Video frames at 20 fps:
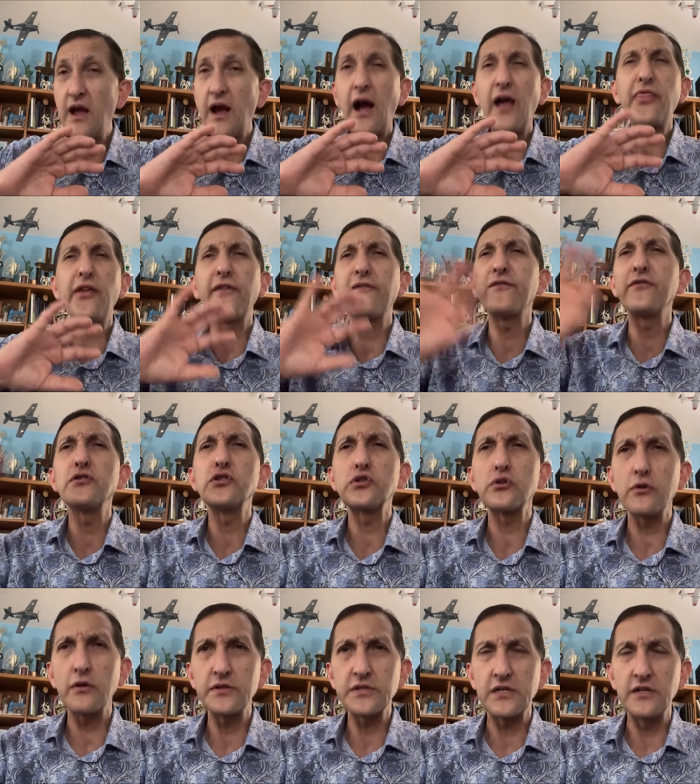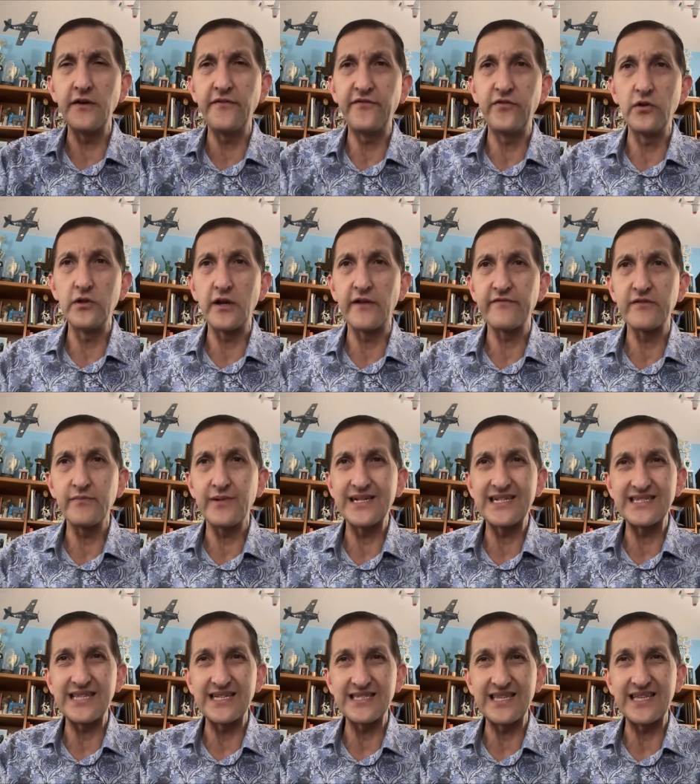I thought for sure I was going to fool everybody
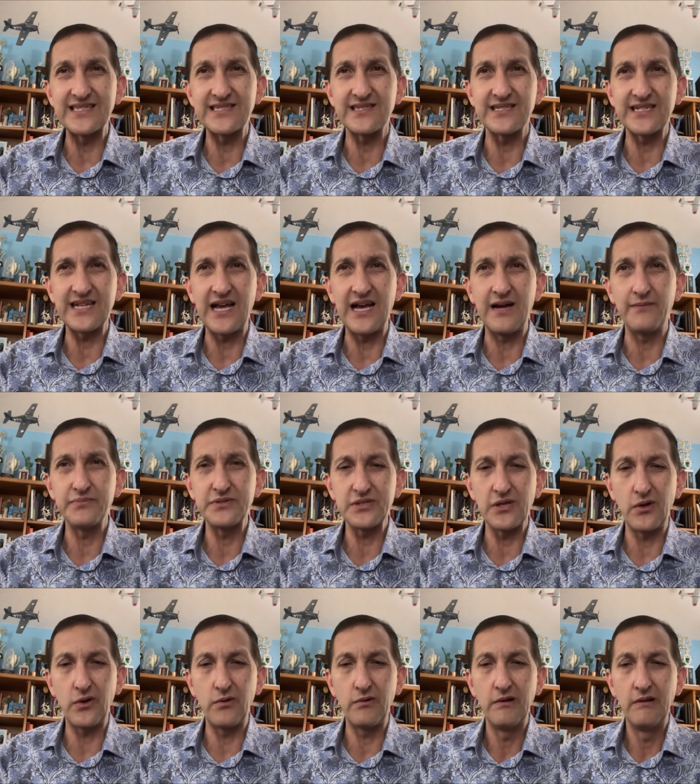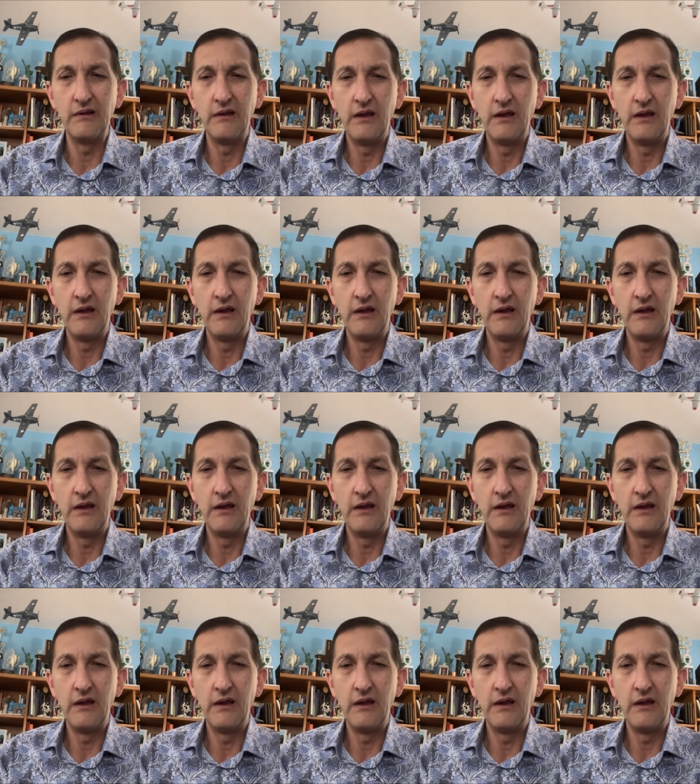that that's the top. So,